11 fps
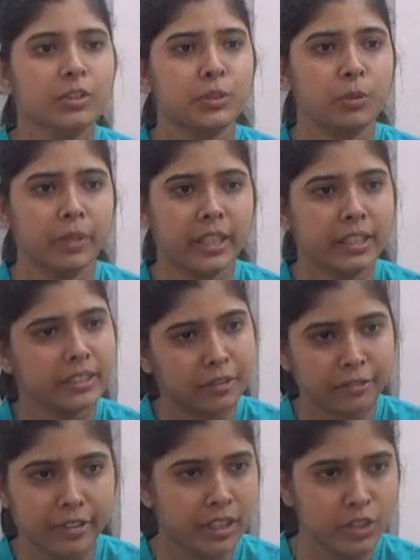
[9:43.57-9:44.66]
So my
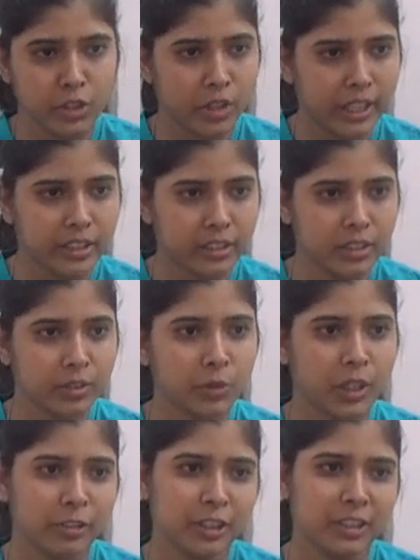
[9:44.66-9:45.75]
exam fell in July, sir. So
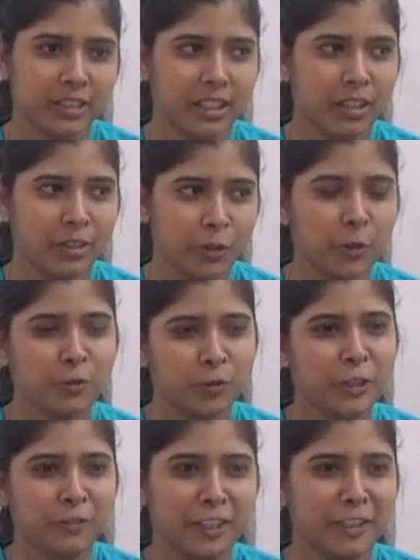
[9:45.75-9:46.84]
I was
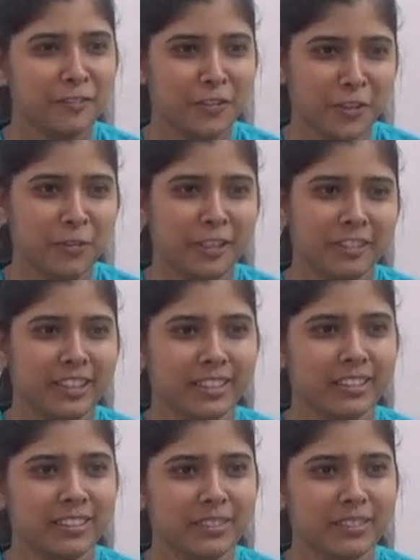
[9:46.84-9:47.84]
hopefully waiting for a Viva, sir.